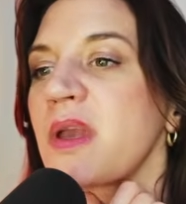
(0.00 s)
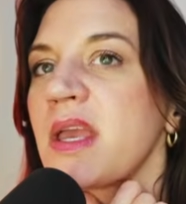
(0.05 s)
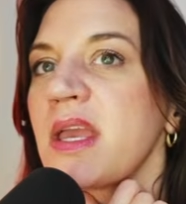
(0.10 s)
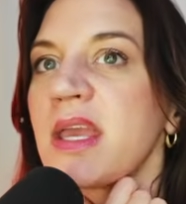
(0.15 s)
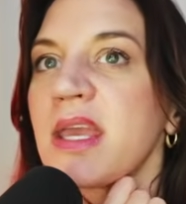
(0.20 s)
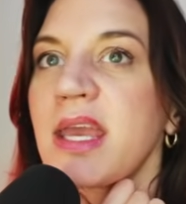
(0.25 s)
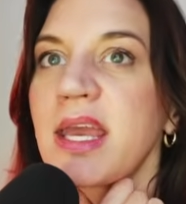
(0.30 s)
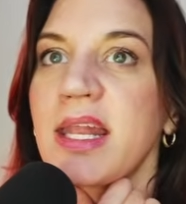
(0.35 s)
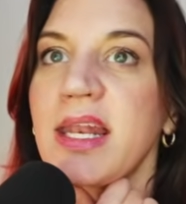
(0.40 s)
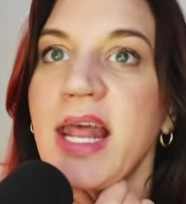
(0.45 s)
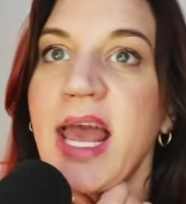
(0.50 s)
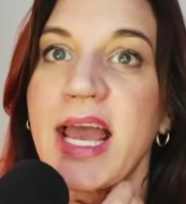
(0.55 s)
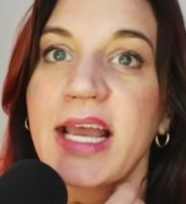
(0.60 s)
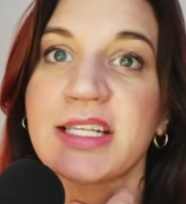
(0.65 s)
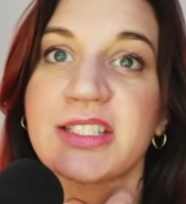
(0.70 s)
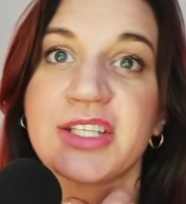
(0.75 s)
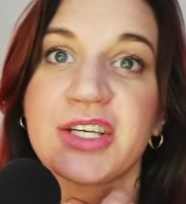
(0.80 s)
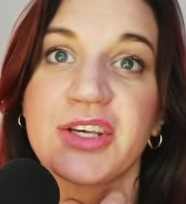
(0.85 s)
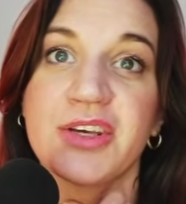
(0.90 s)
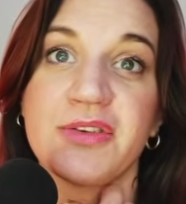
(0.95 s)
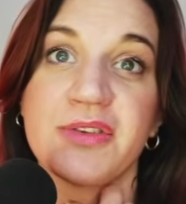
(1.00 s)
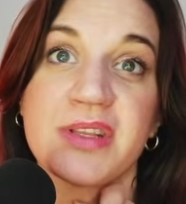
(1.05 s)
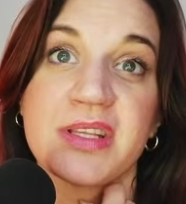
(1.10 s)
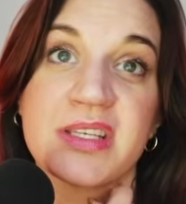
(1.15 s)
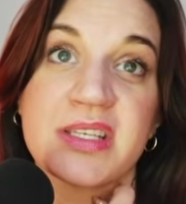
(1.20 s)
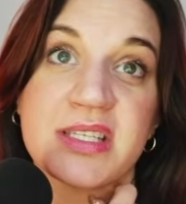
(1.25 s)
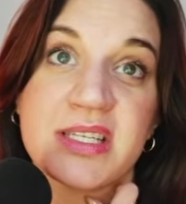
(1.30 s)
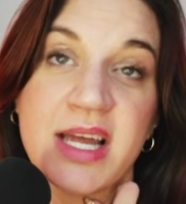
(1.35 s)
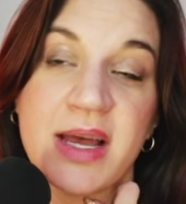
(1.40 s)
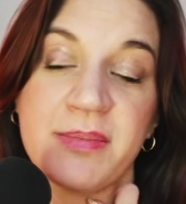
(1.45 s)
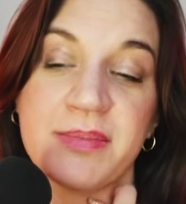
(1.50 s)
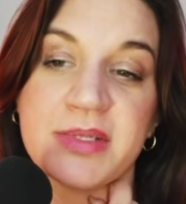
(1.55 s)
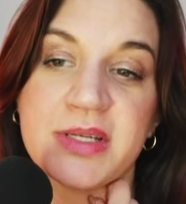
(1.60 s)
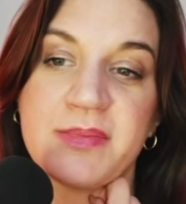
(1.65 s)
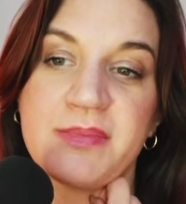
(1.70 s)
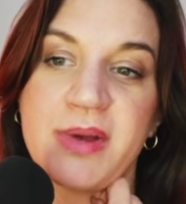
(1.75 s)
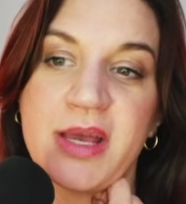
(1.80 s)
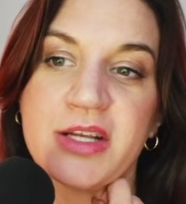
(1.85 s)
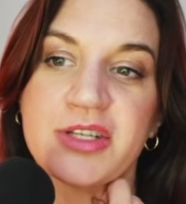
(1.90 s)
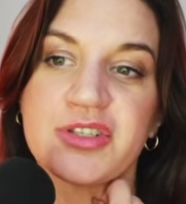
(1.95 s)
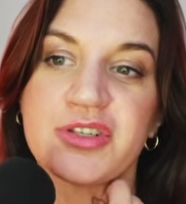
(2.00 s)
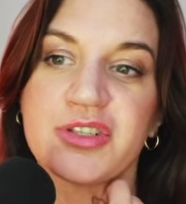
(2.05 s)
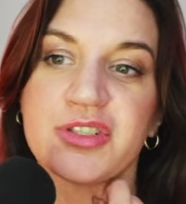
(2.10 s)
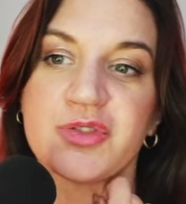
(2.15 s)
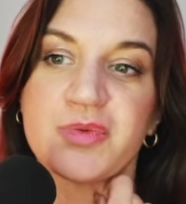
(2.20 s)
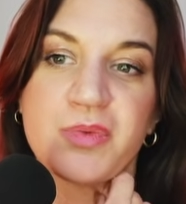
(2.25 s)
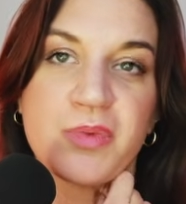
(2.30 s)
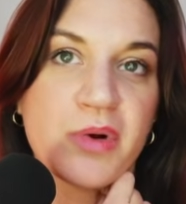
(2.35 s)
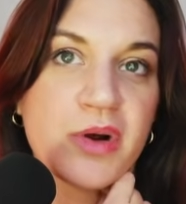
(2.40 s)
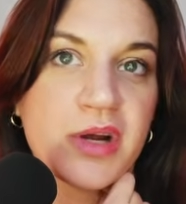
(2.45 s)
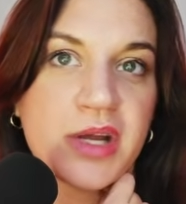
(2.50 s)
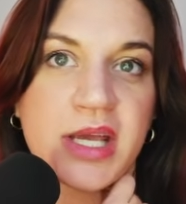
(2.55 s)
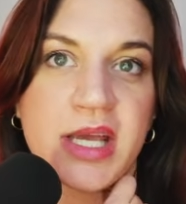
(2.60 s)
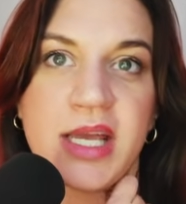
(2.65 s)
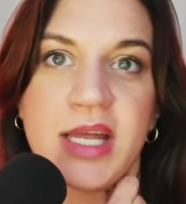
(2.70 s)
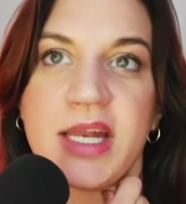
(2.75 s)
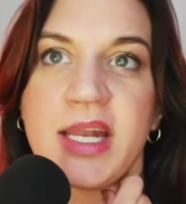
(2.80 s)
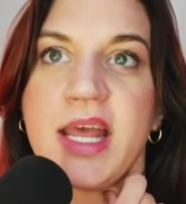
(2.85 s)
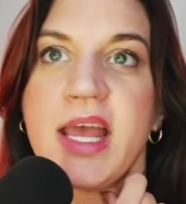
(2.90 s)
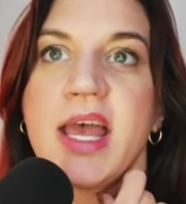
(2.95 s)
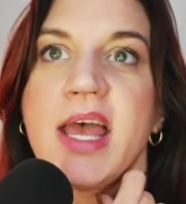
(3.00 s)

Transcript: We can execute the step to make sure it's working.